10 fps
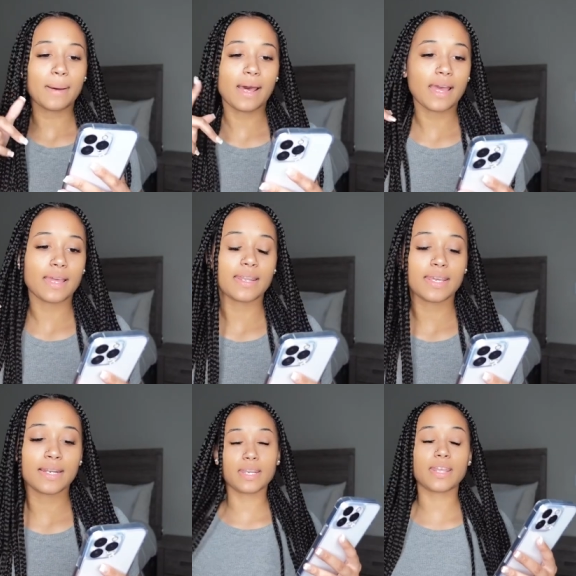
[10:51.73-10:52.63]
by the
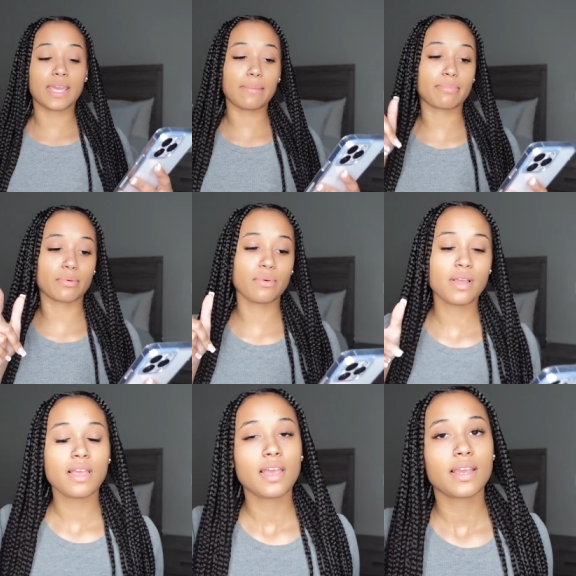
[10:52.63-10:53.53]
end of April.
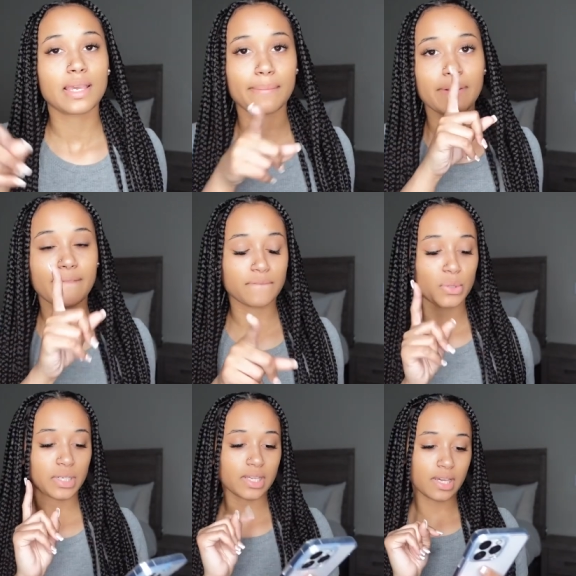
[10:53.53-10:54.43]
Give me a
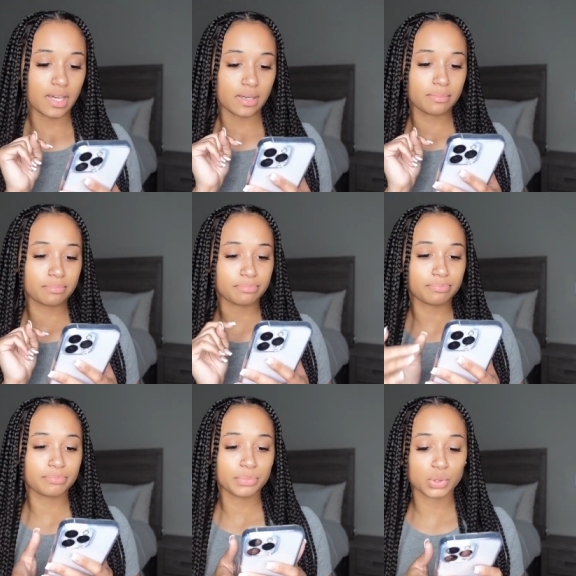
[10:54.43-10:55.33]
40K.
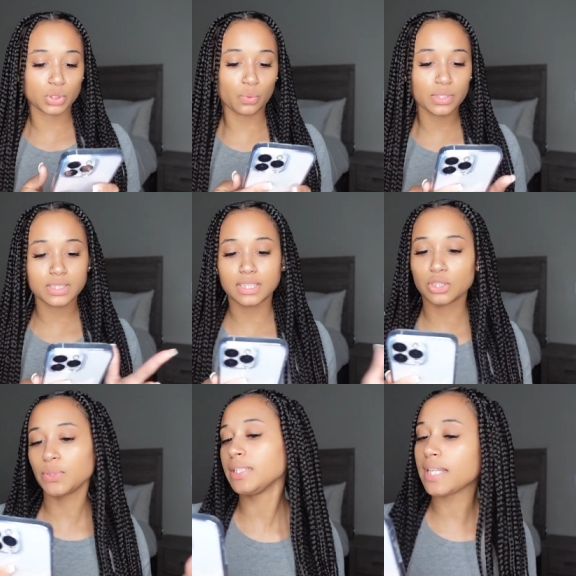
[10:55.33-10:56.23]
So we just need
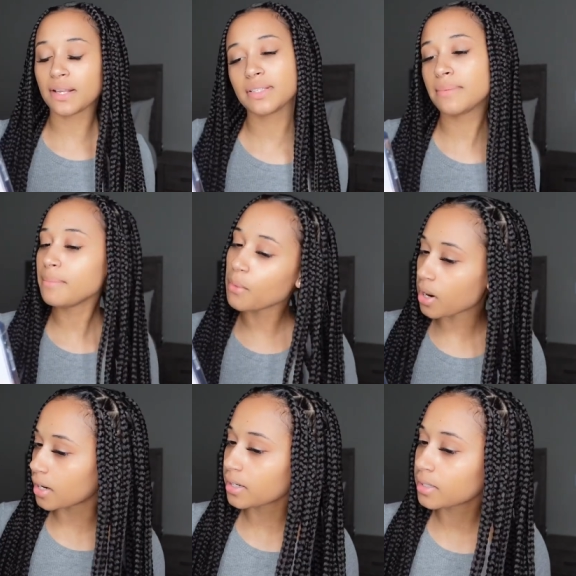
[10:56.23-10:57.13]
3,000 more